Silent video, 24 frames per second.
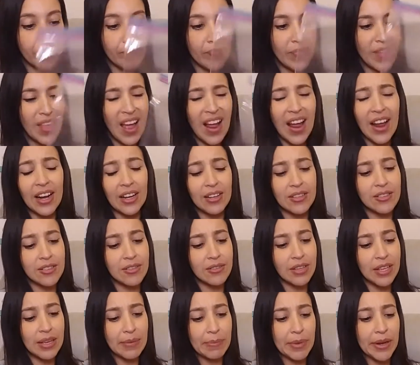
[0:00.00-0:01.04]
I also
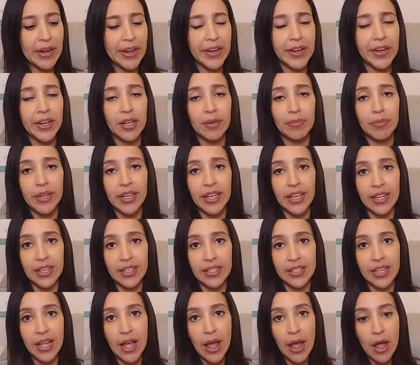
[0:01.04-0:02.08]
keep it in here because
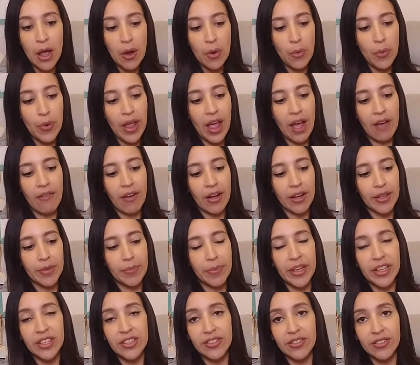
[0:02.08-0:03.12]
we have
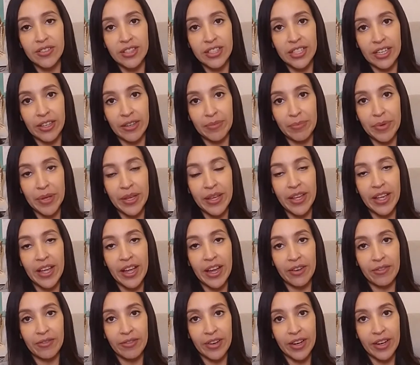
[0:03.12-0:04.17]
occupational therapy every